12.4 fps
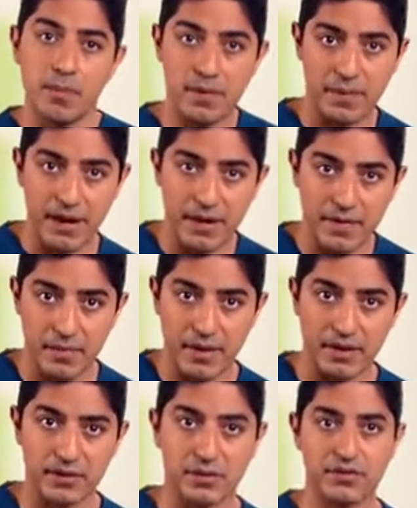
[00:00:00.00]
prepare the
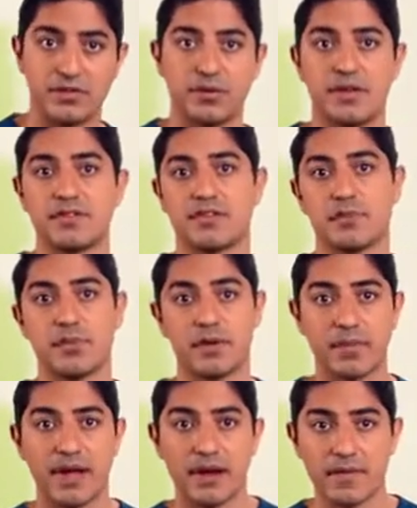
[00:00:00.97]
medical students to
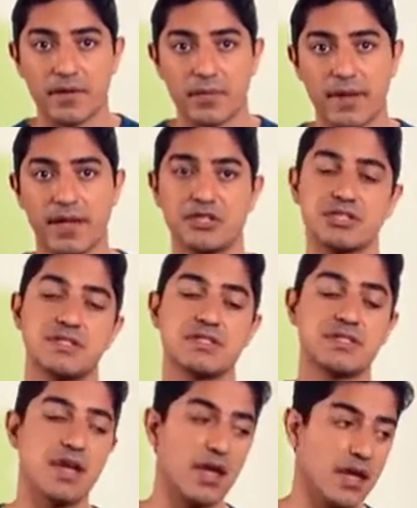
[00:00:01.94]
prepare their
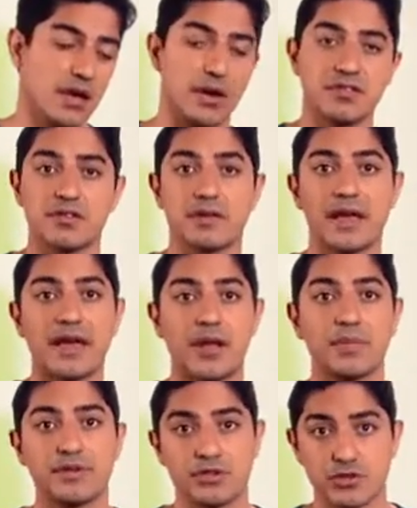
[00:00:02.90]
patients, and also to
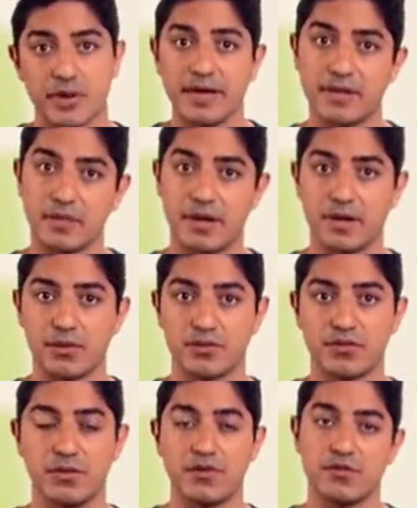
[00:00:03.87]
help and train the medical
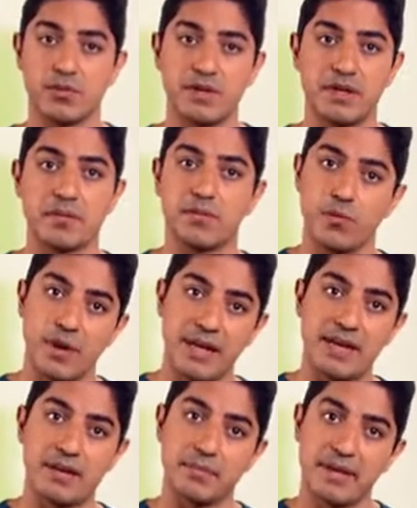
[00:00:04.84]
students
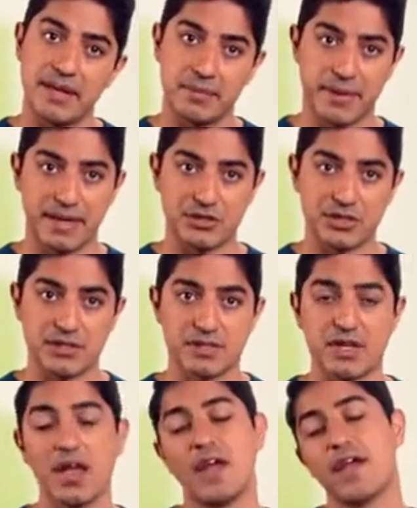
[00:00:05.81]
when admitting
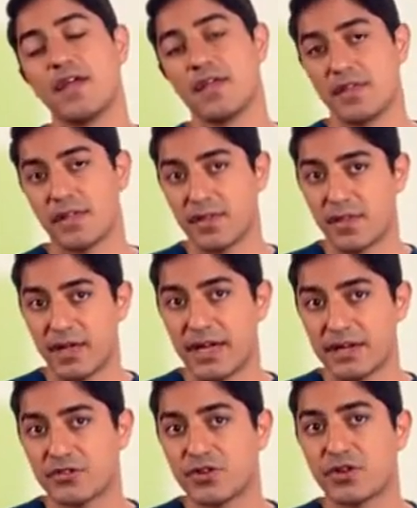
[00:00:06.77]
patients. The
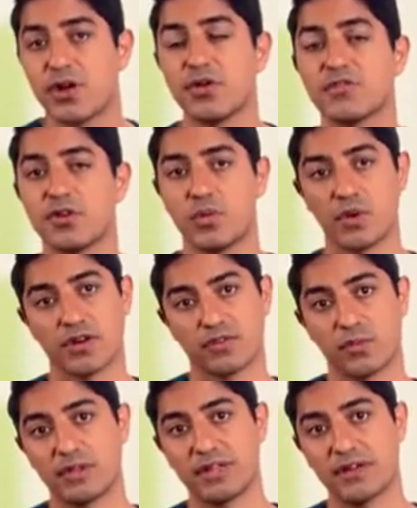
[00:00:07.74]
intern also works
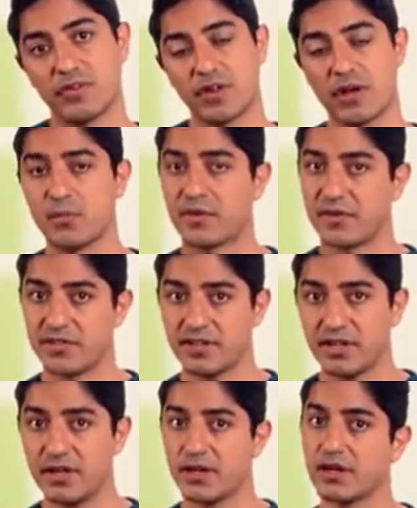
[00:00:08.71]
one level up with the
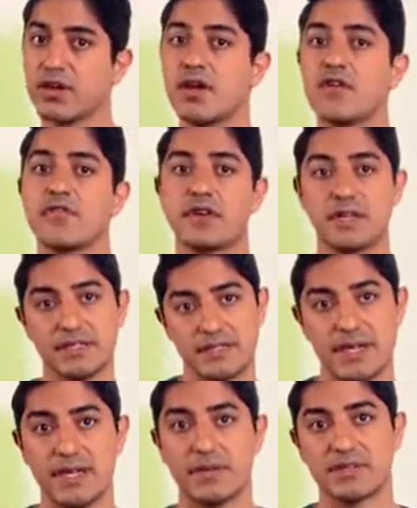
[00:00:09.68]
senior for
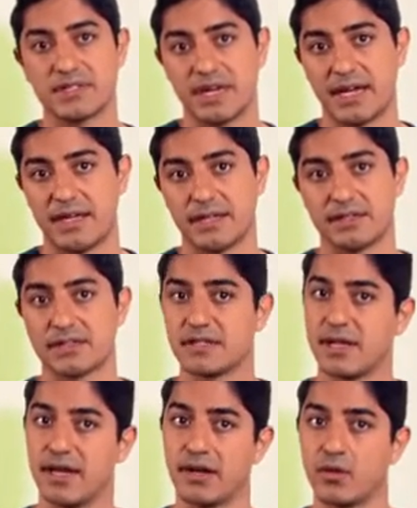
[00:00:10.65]
continuous guidance
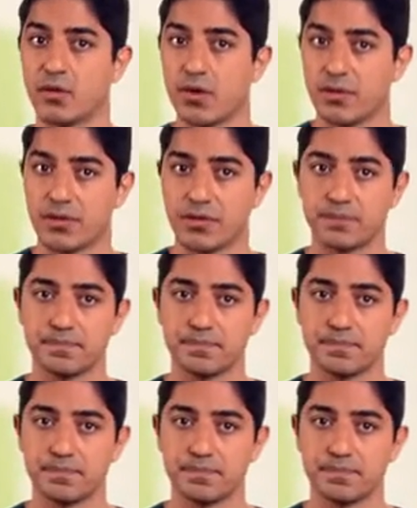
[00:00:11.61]
and growth.